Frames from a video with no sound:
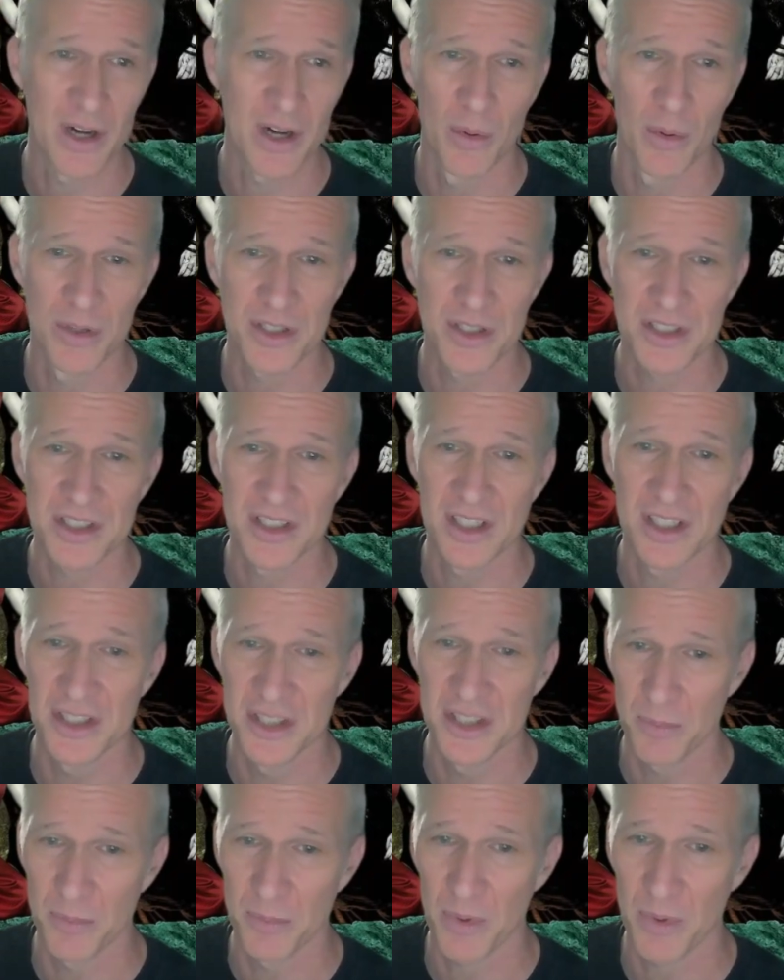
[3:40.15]
We're just gonna
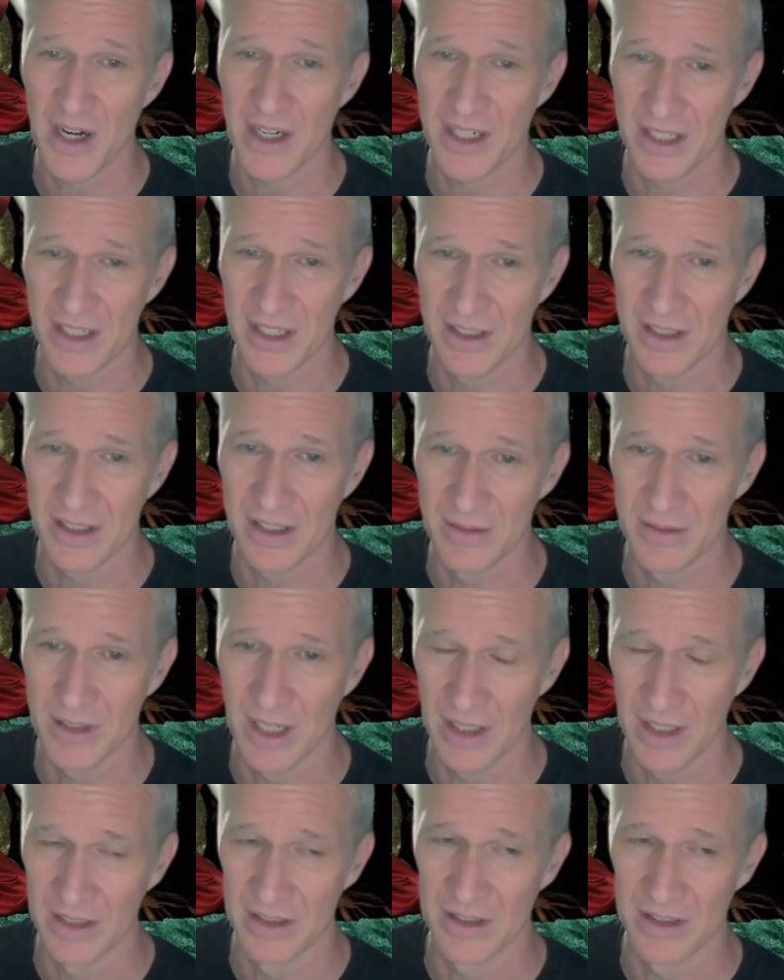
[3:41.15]
jump right in
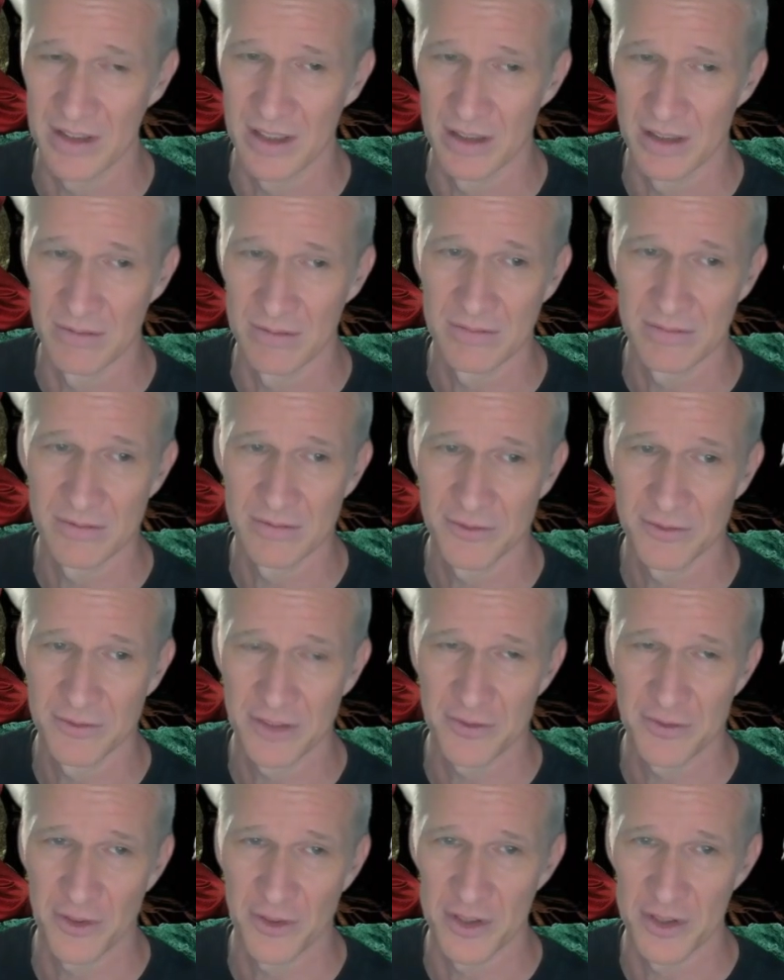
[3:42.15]
and feet
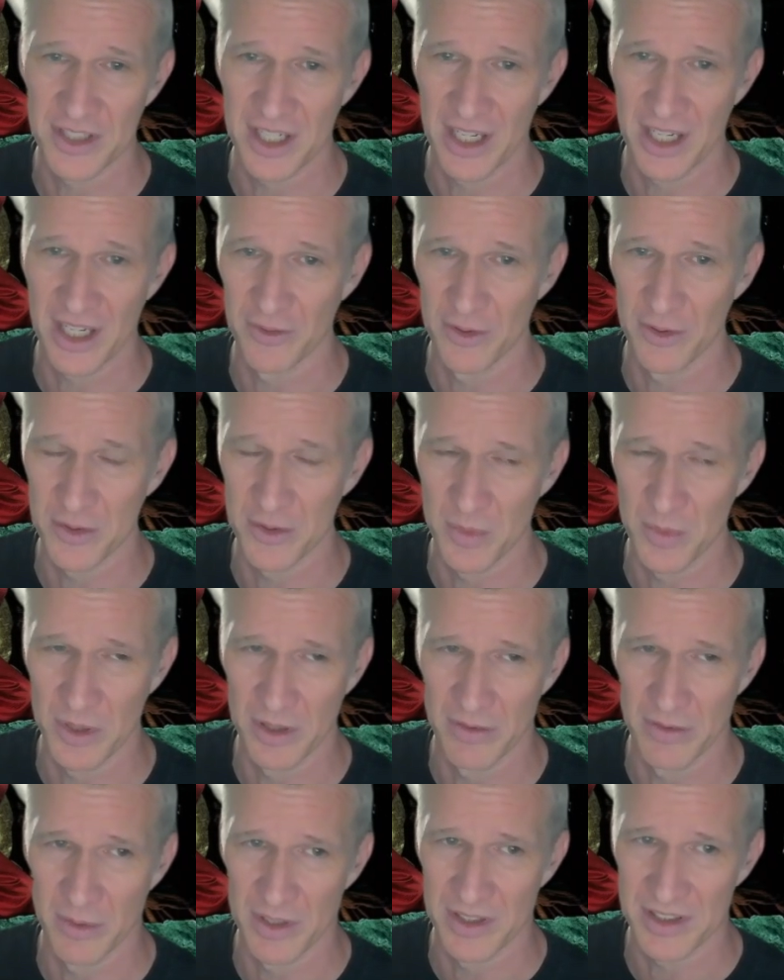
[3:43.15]
first, head first, whatever
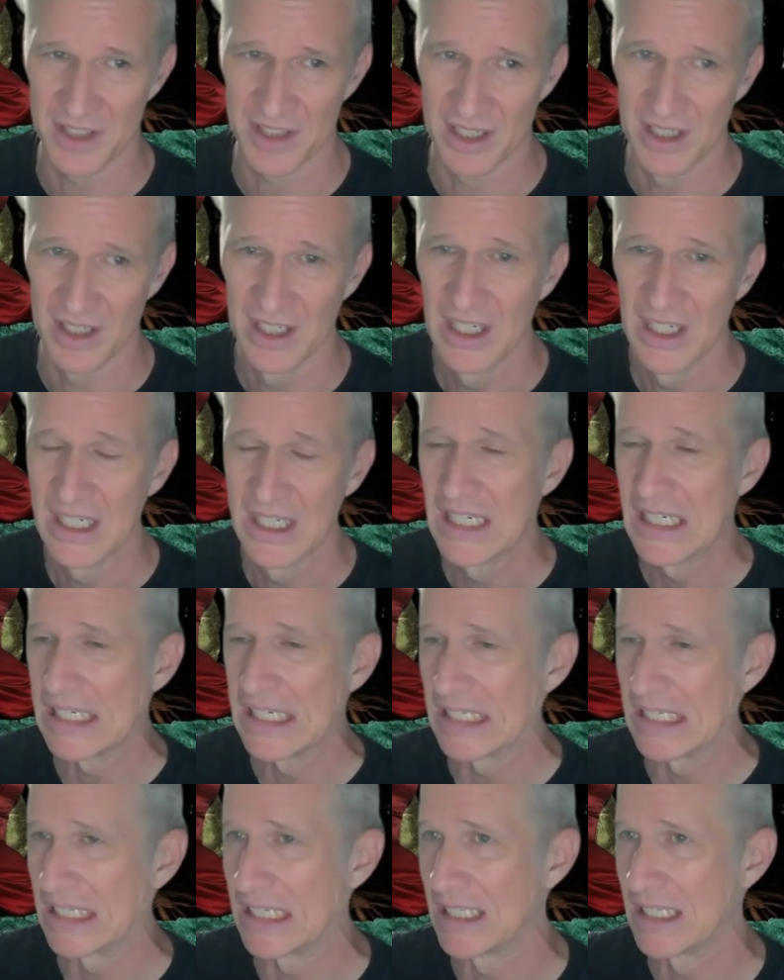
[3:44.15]
you want to say.
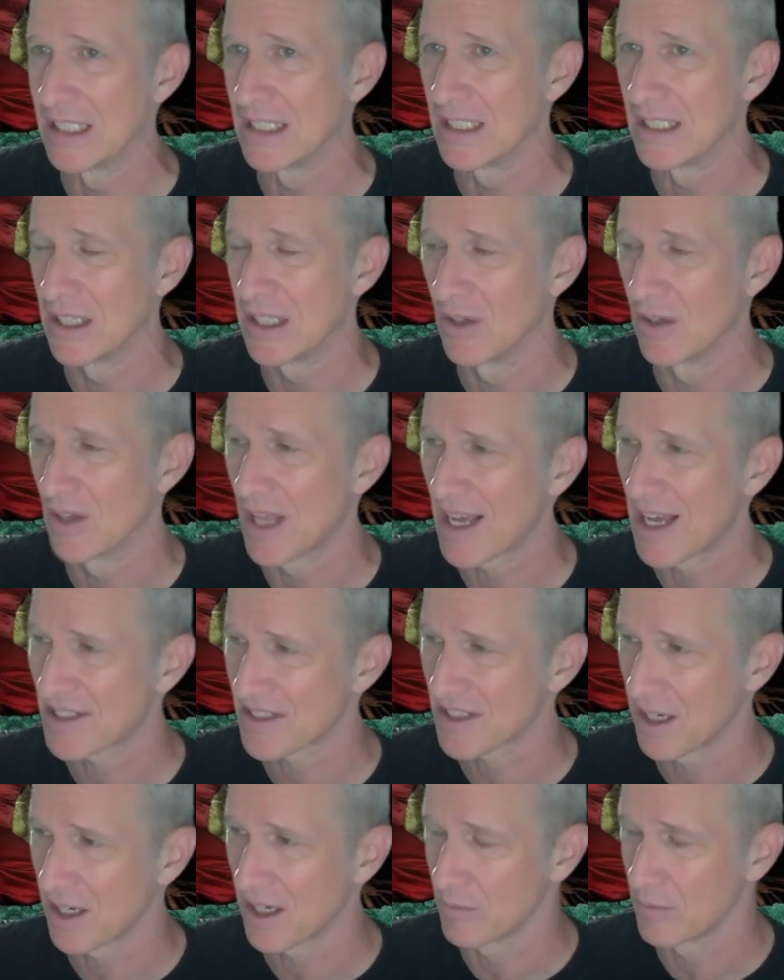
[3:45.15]
And last
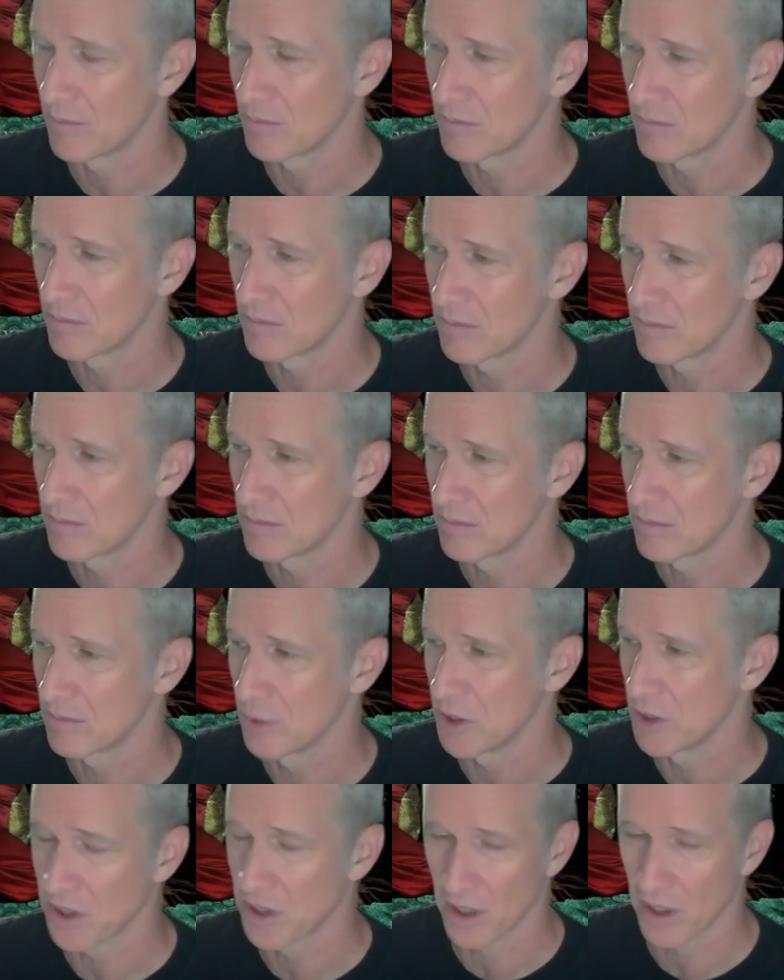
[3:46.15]
time we
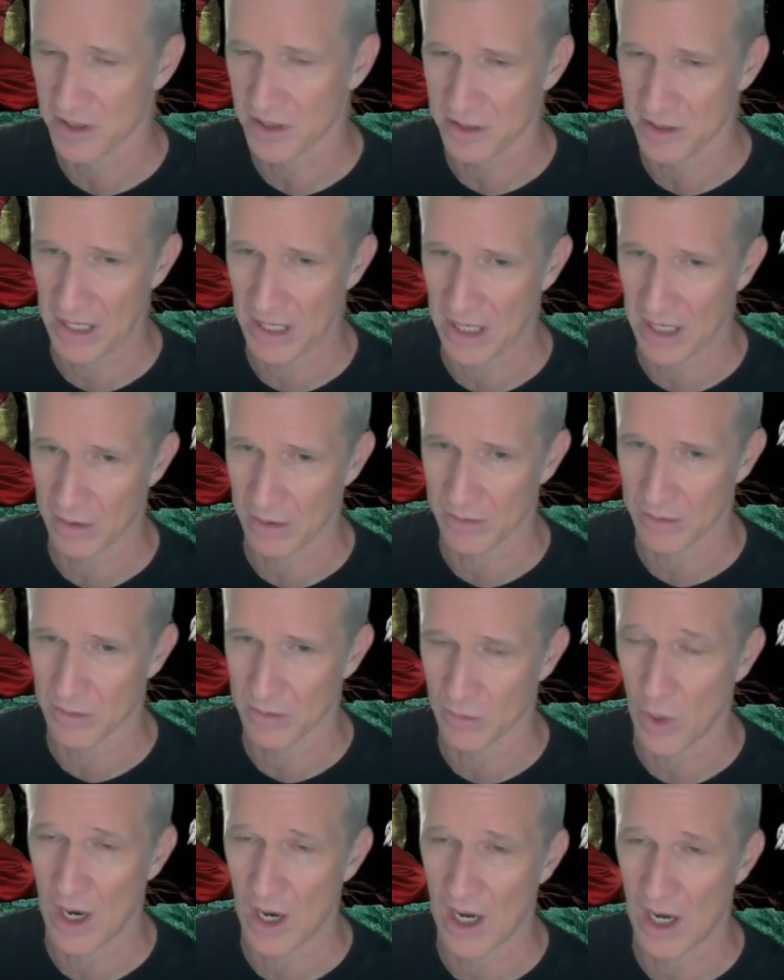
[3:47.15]
talked about
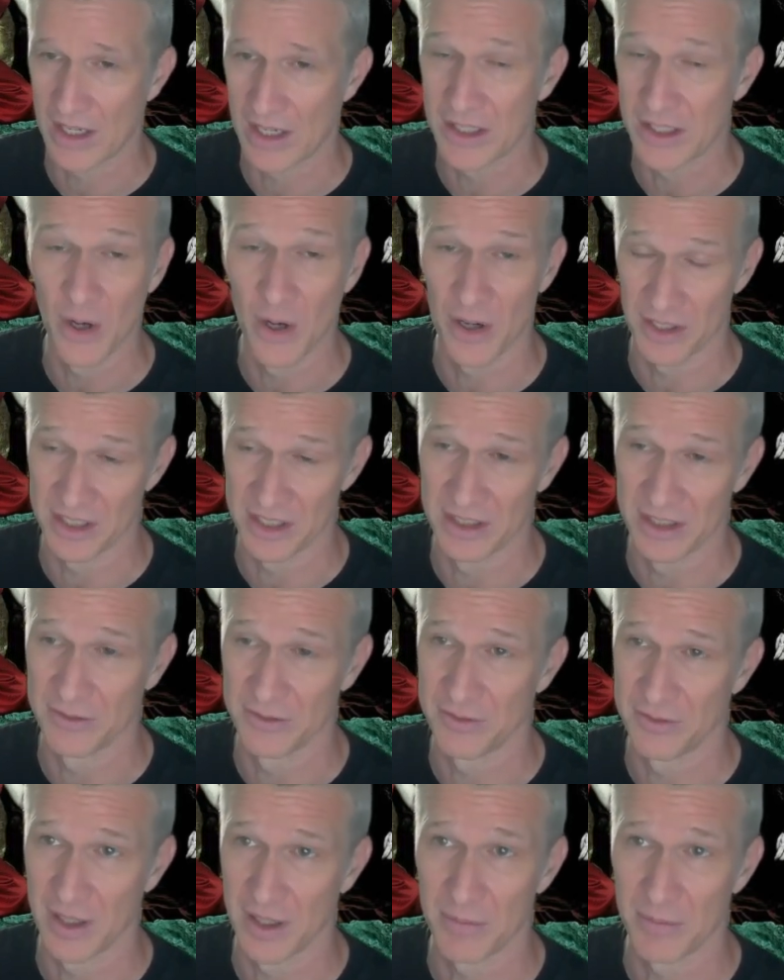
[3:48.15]
why you ought to give
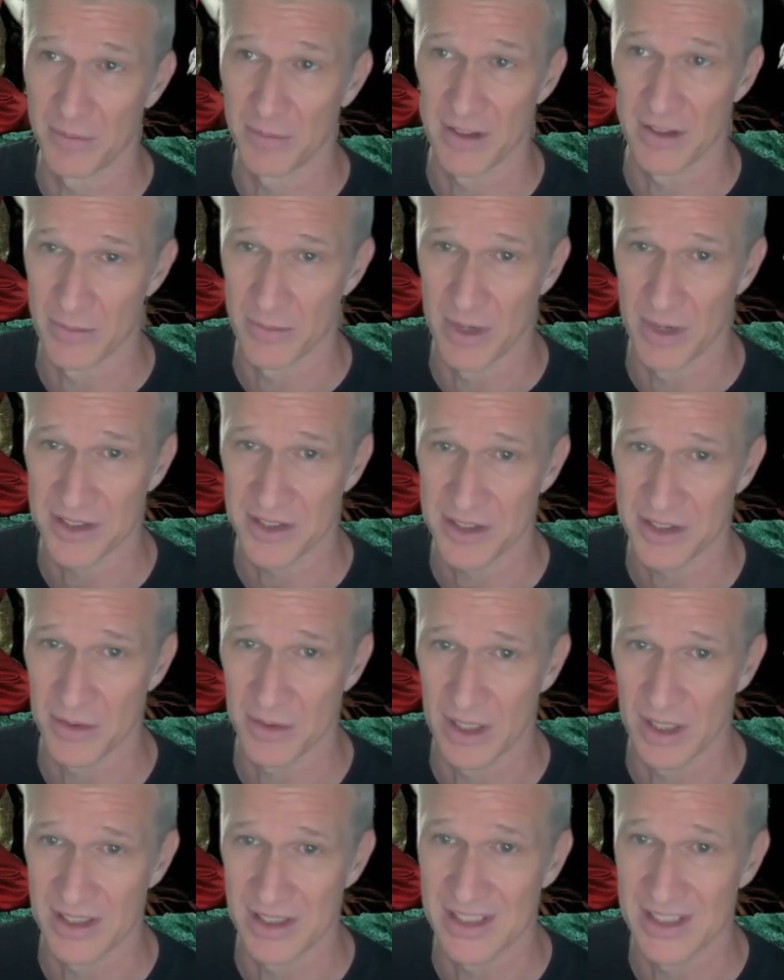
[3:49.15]
Vampire the
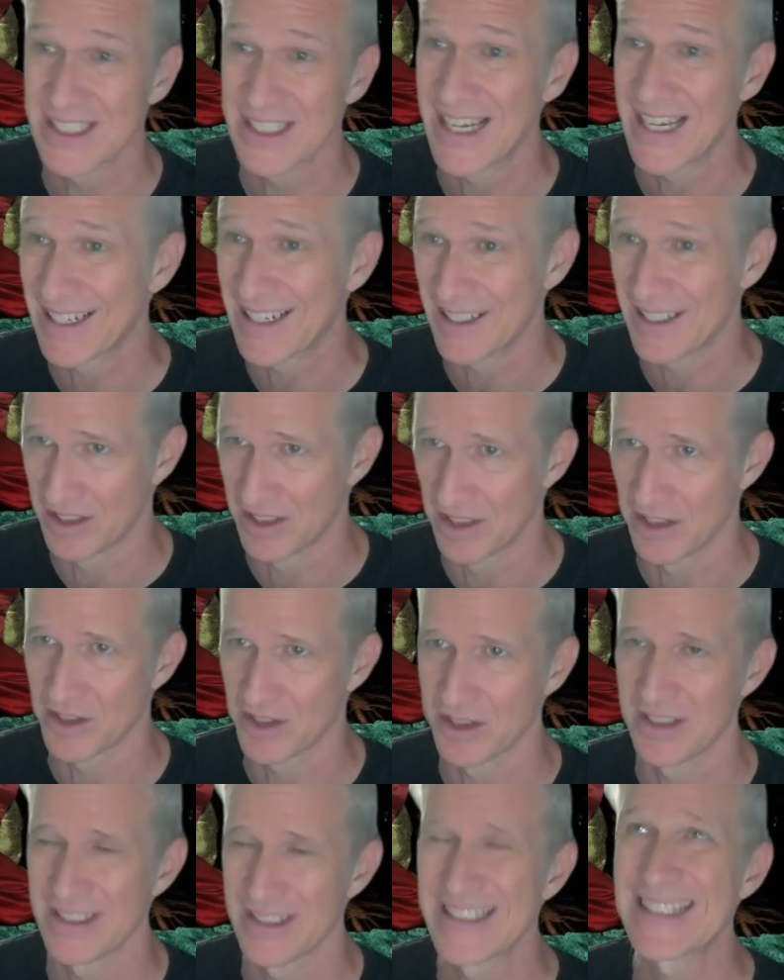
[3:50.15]
Masquerade second
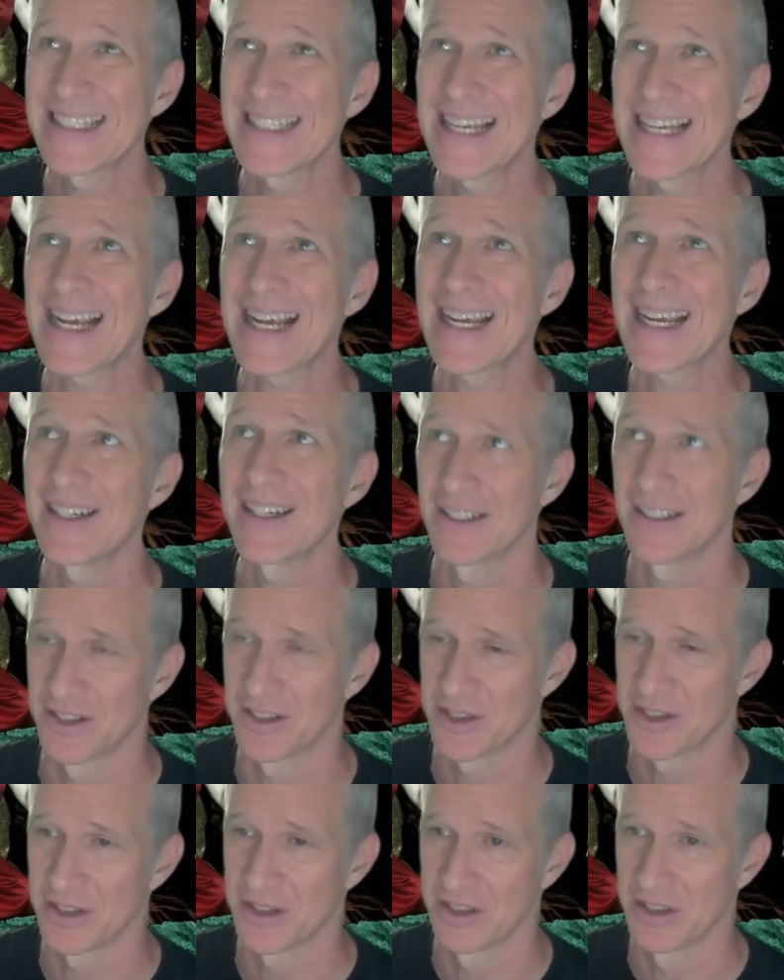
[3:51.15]
edition,
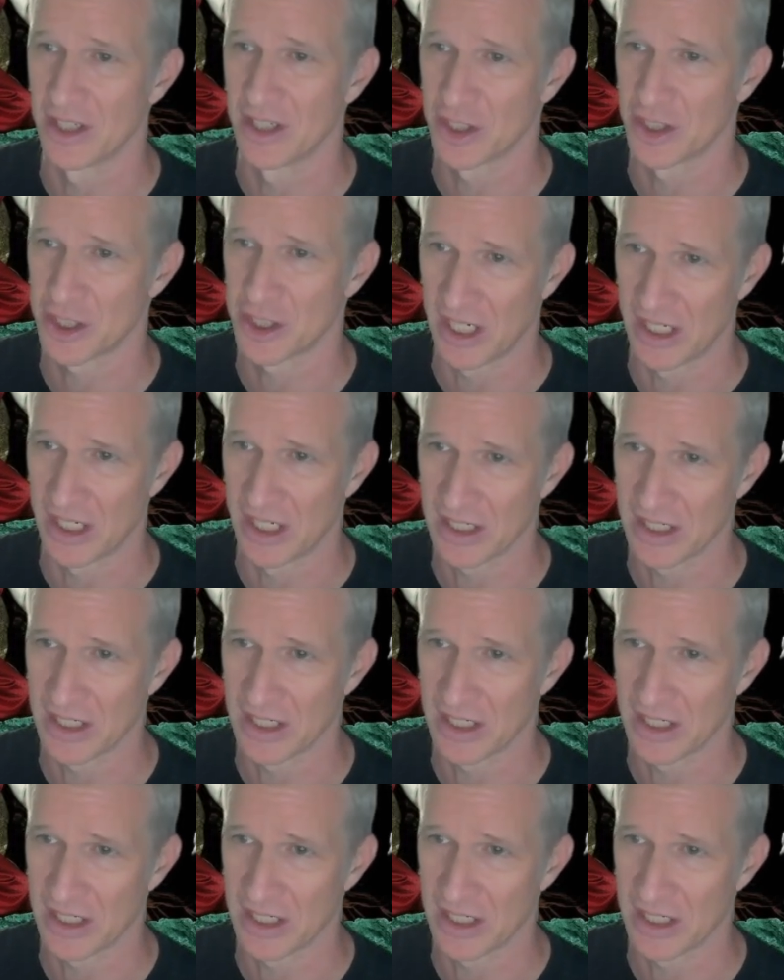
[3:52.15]
a shake.